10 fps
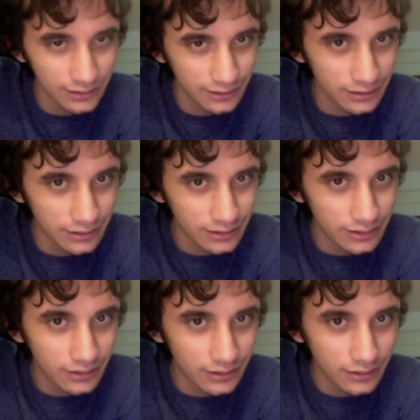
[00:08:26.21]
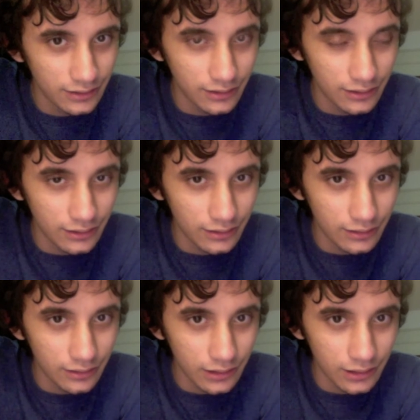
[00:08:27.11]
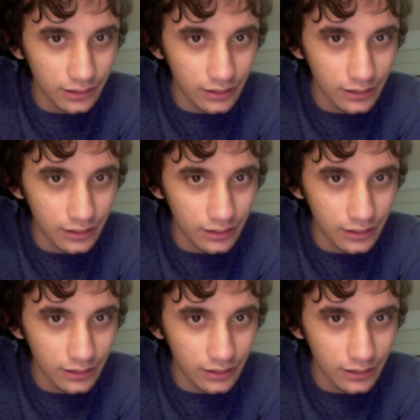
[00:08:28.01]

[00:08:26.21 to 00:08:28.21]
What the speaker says: (no one is talking)